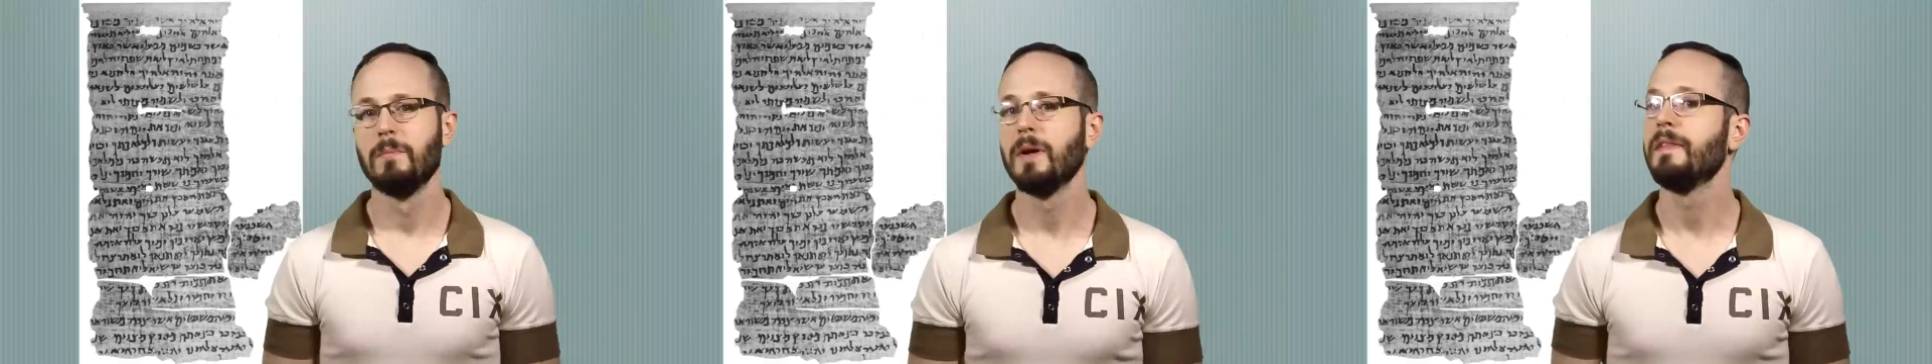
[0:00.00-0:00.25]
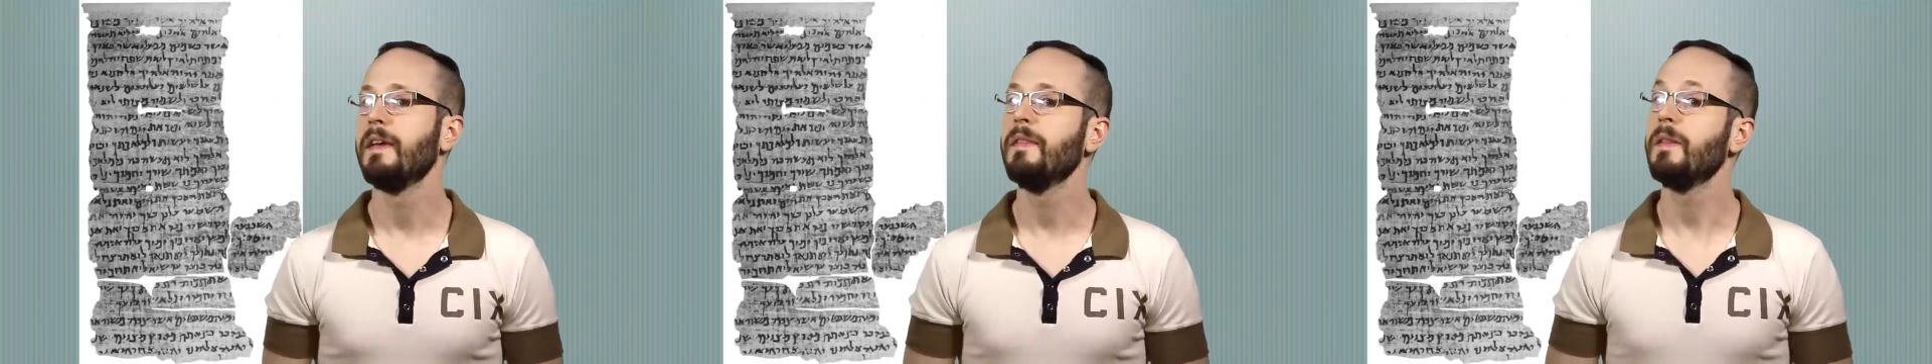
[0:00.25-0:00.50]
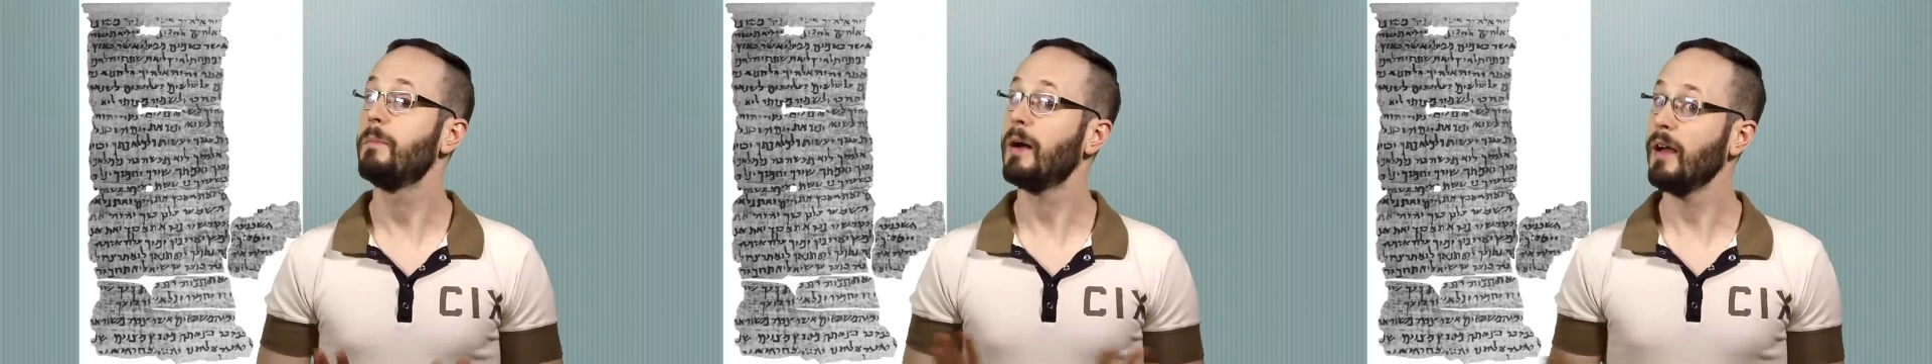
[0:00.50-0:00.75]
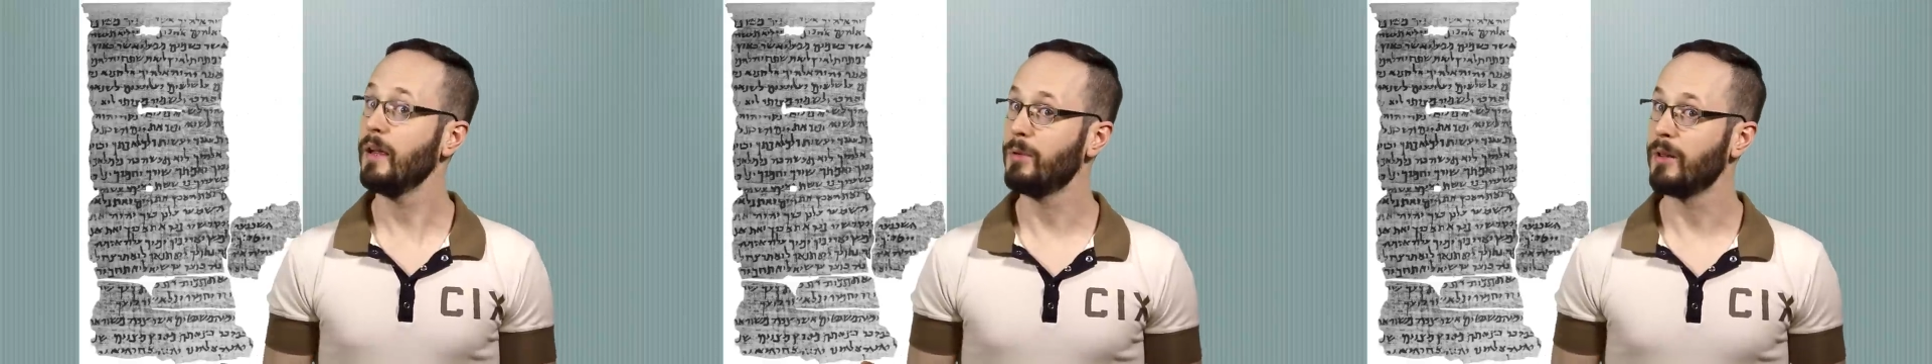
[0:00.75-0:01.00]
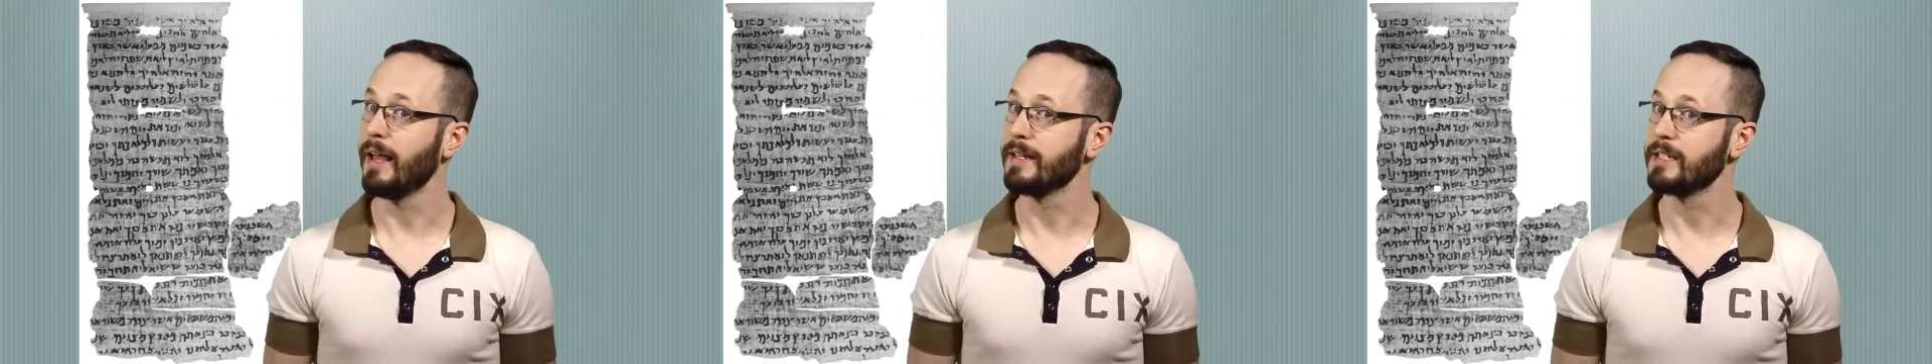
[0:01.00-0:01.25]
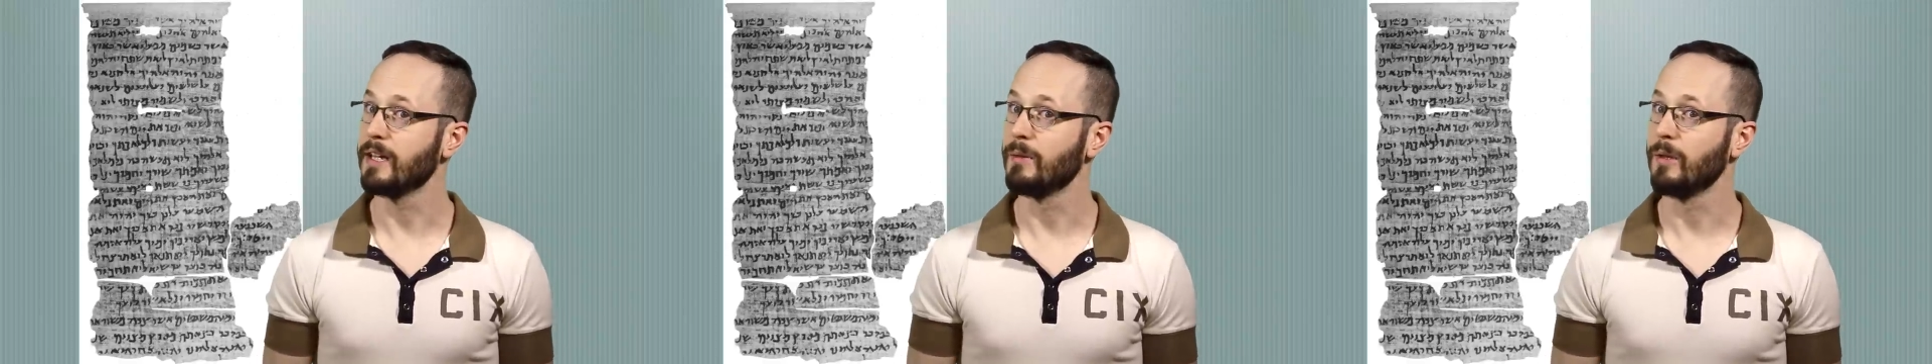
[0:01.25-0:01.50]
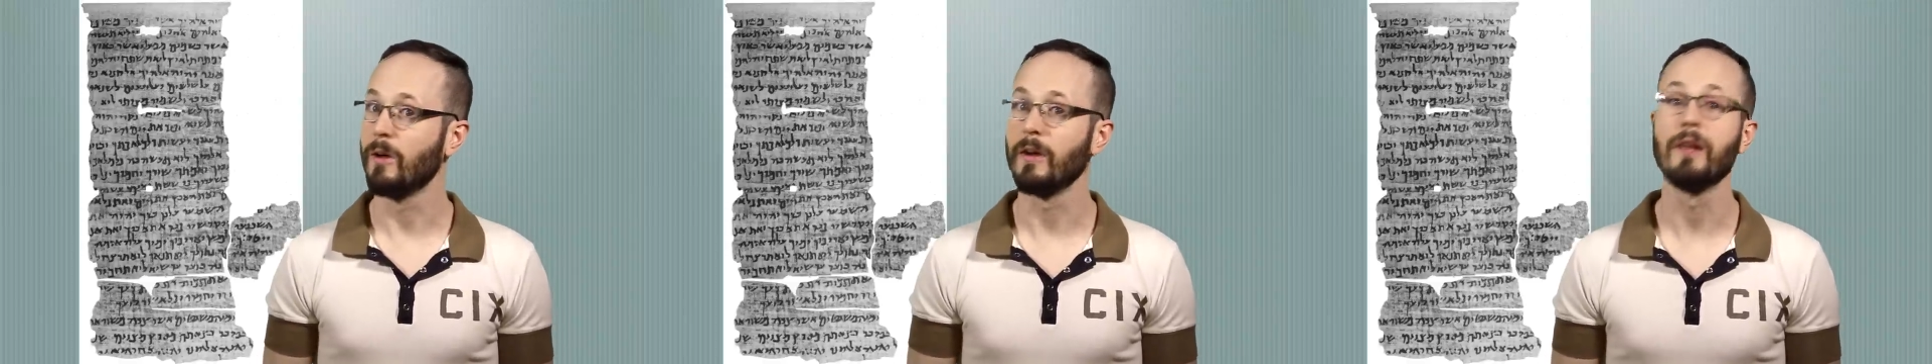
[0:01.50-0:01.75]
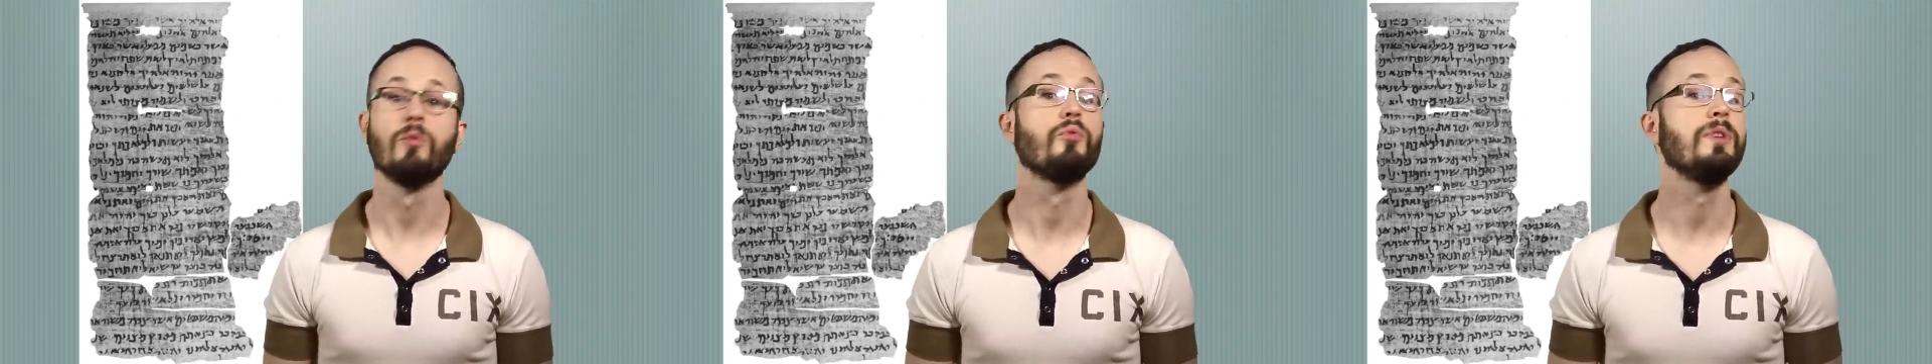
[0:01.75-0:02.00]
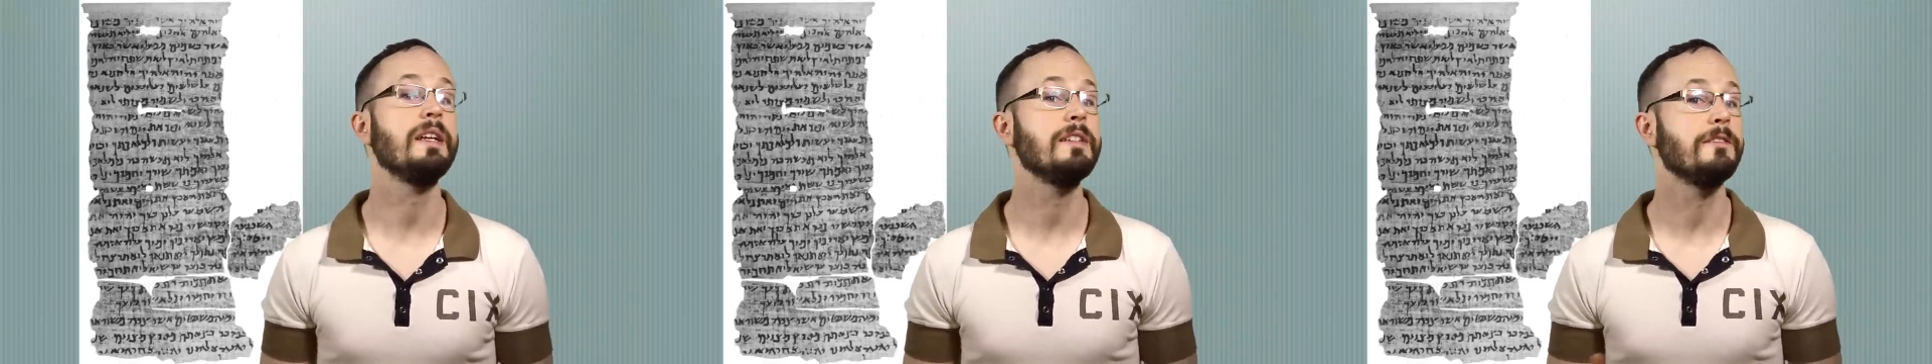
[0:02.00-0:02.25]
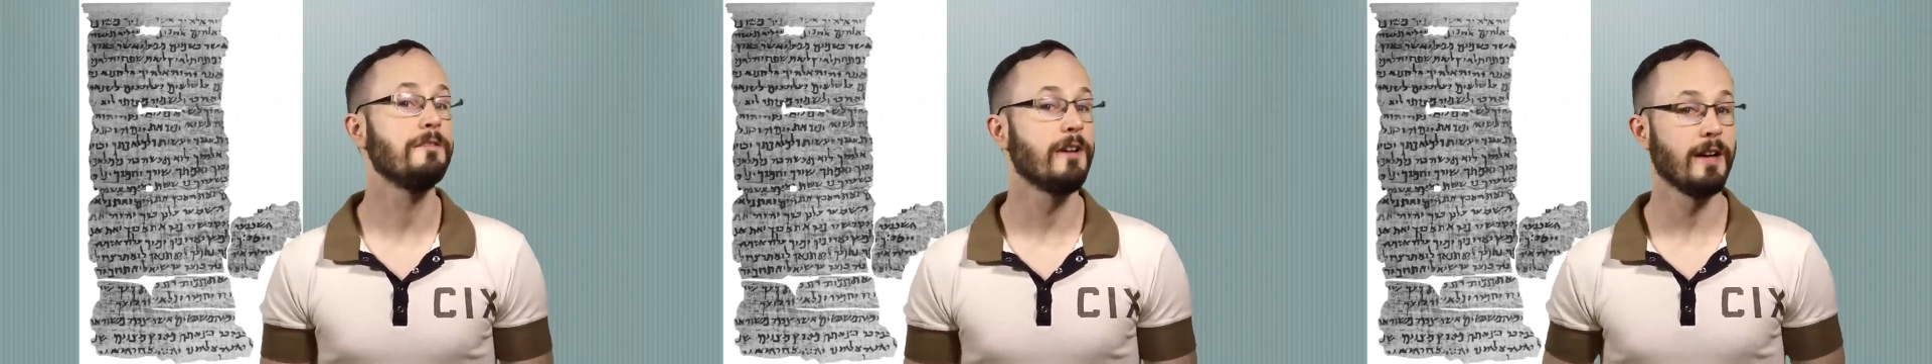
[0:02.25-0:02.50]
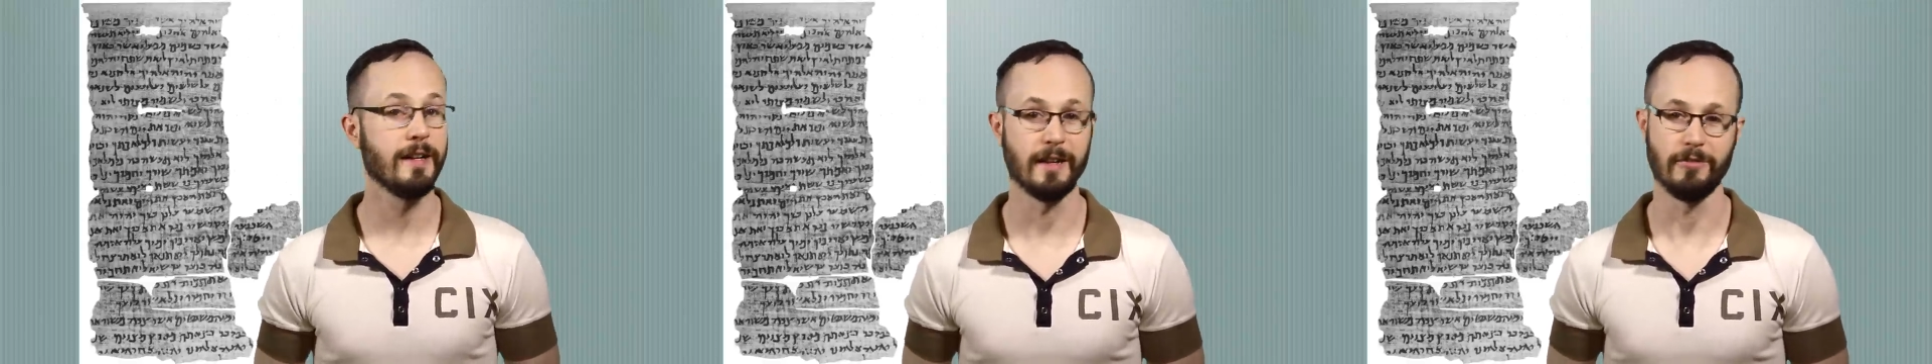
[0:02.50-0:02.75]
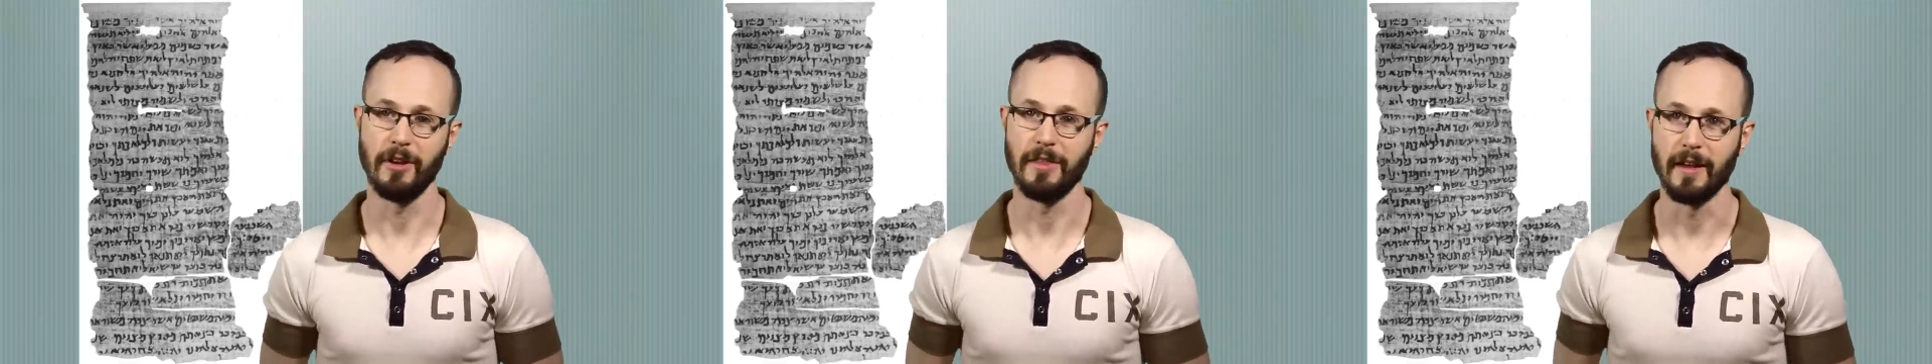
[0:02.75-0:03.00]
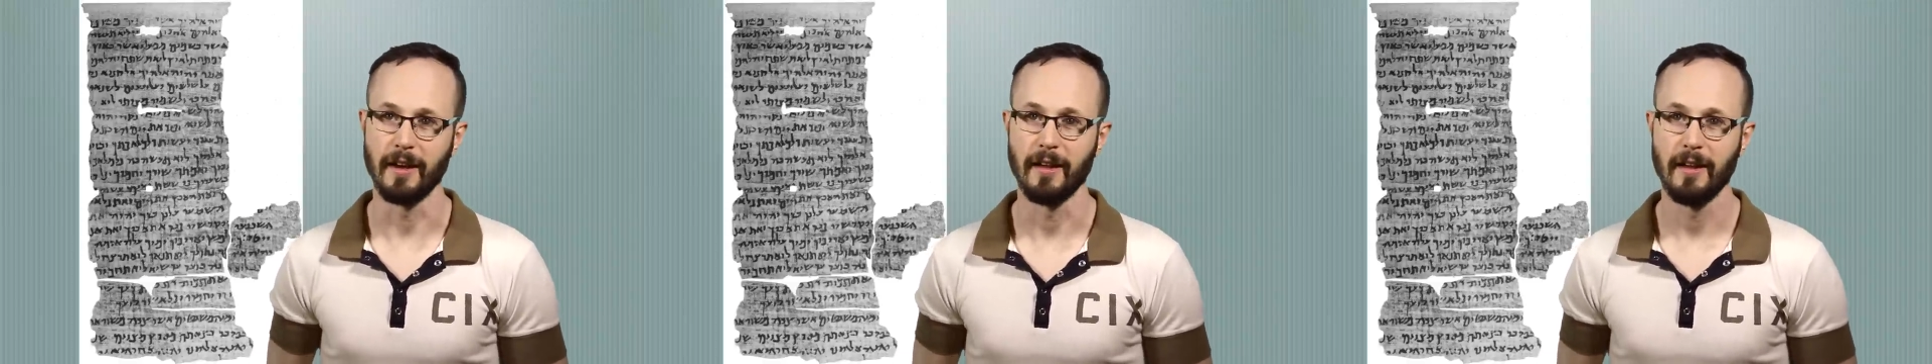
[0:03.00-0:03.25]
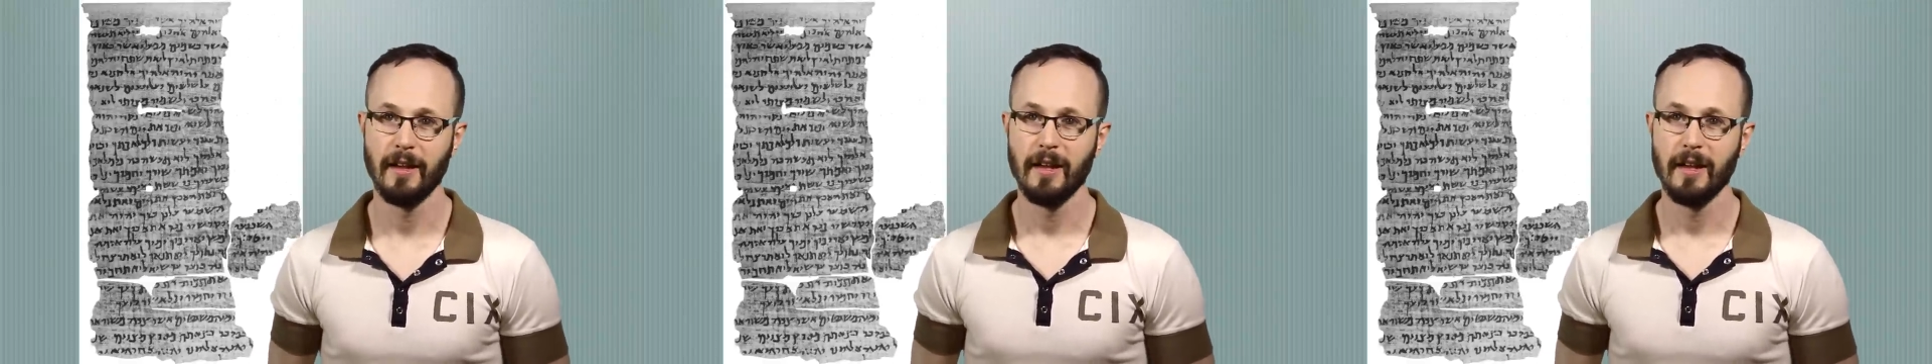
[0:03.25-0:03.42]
But then the Bible had to come along and redefine everything.